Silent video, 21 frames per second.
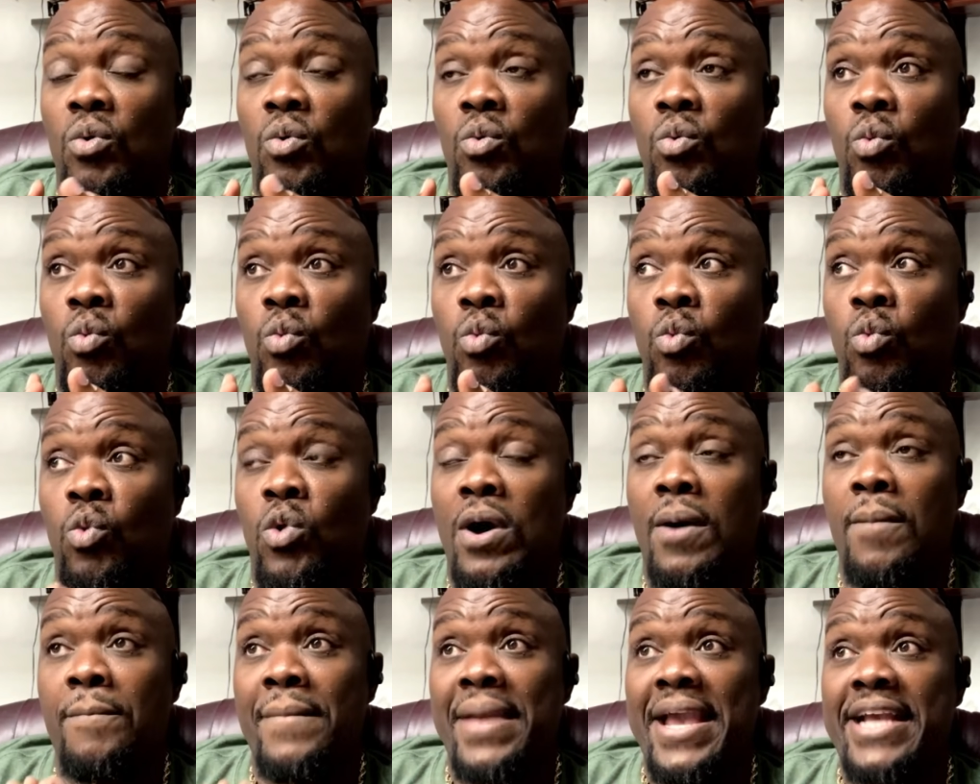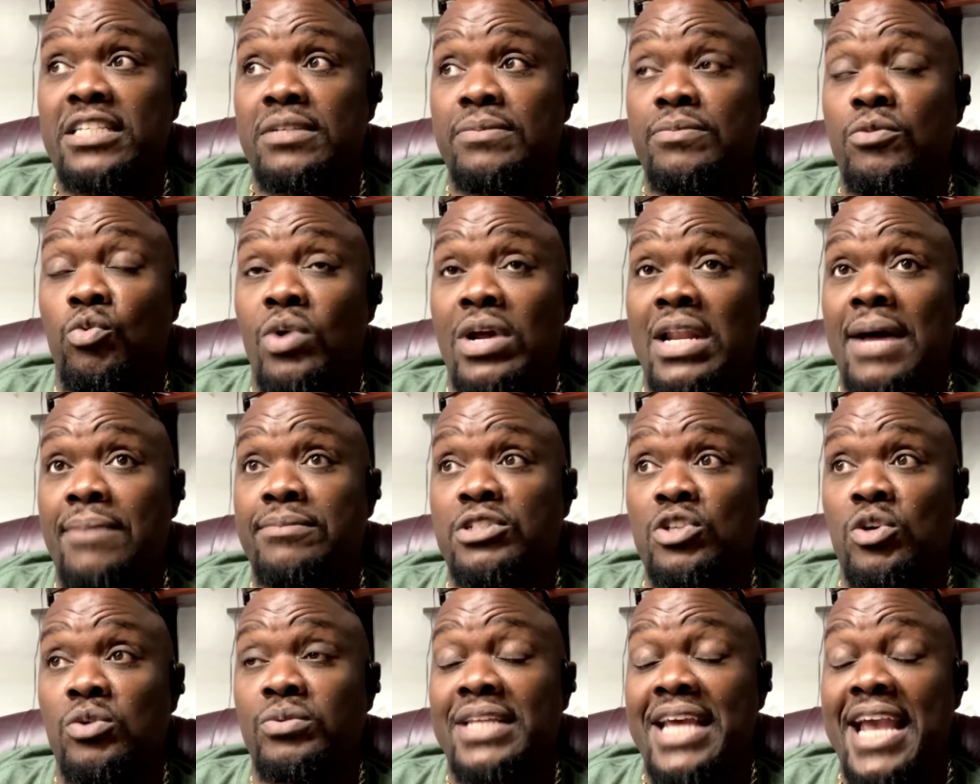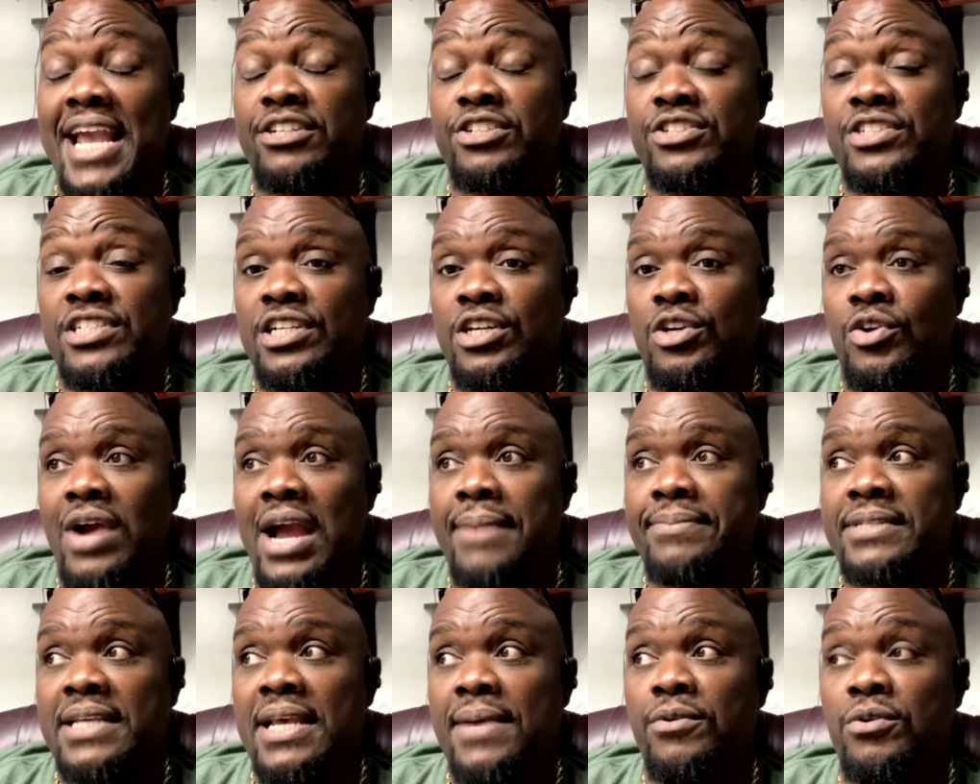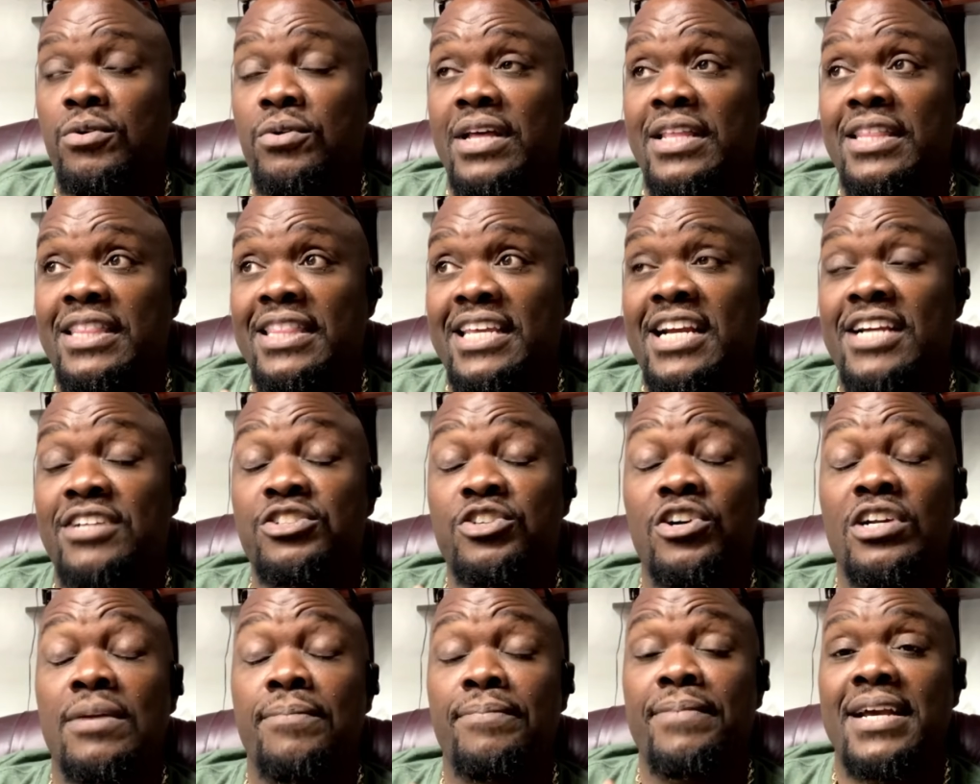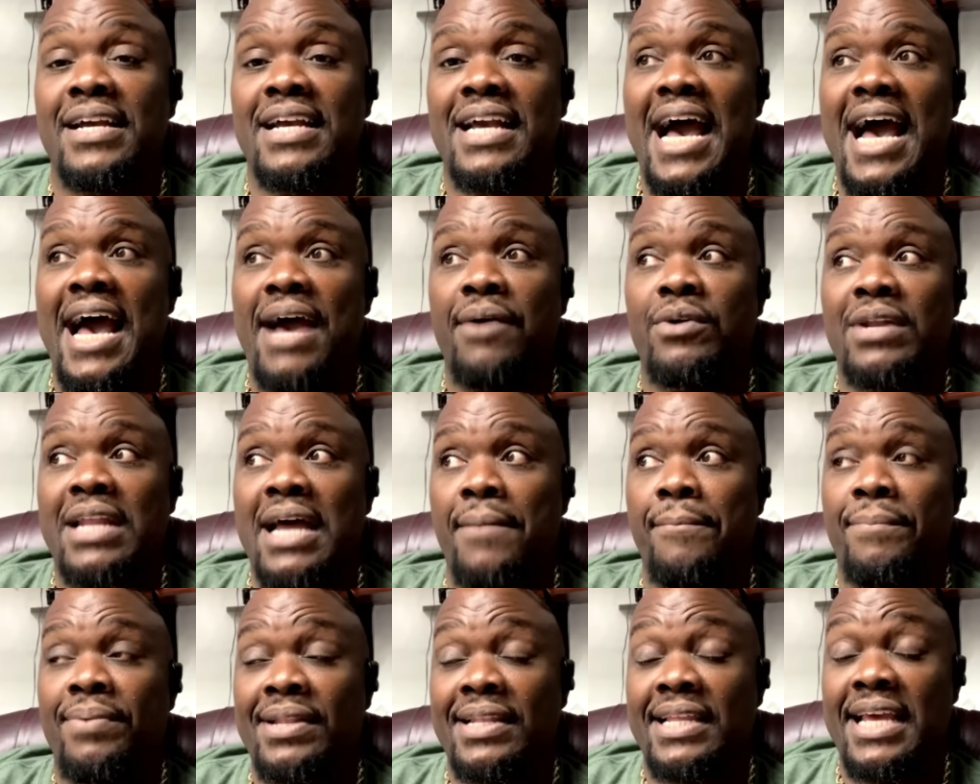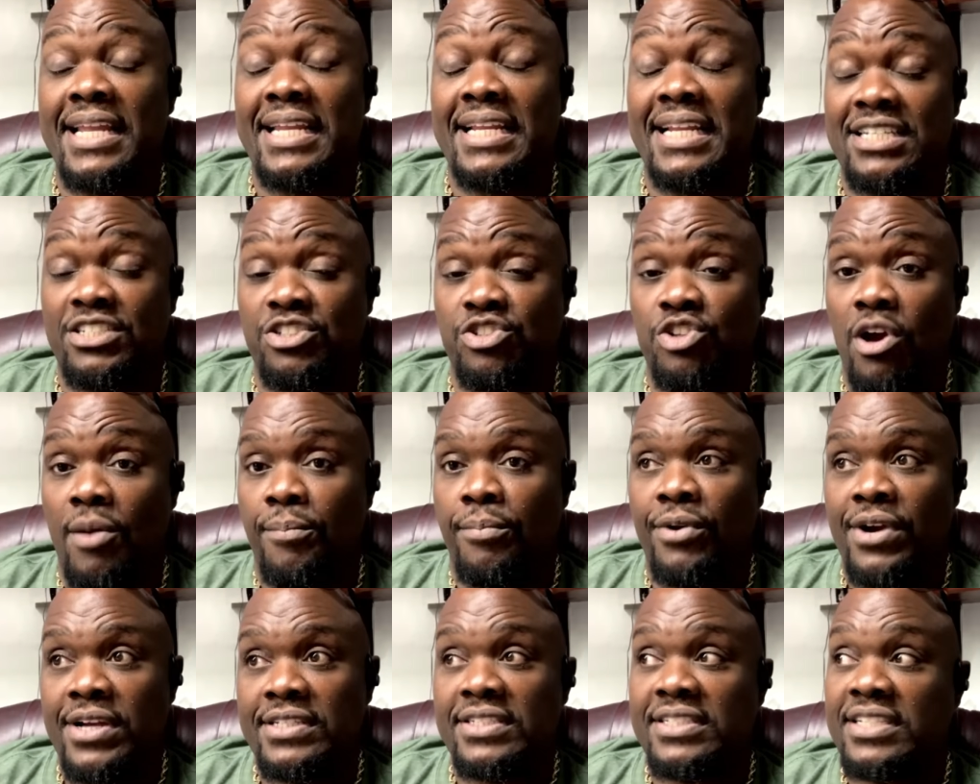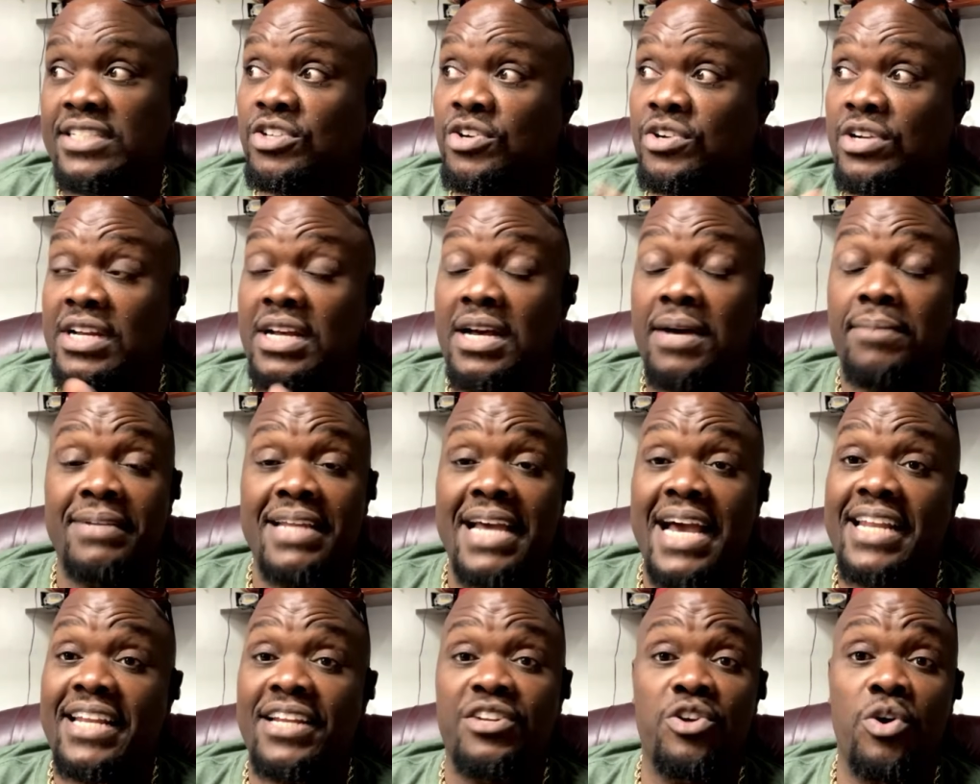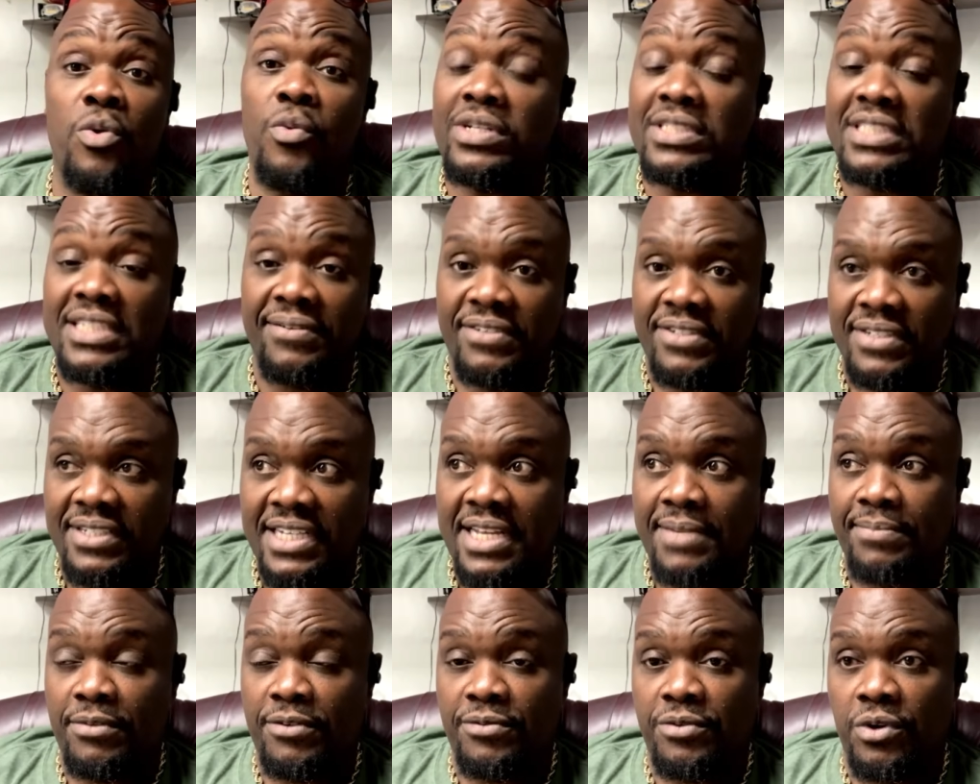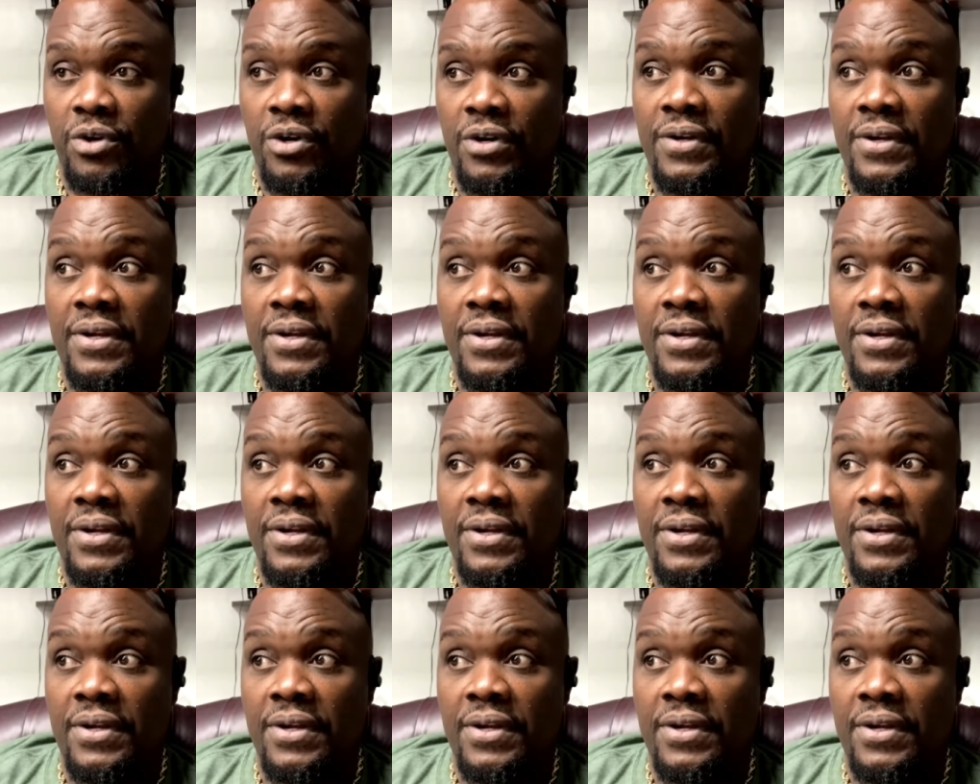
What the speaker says: What I'm so dangerous at the crap table, there's going to be a guy when I'm playing and I start pressing that's going to come down that no one's ever seen before.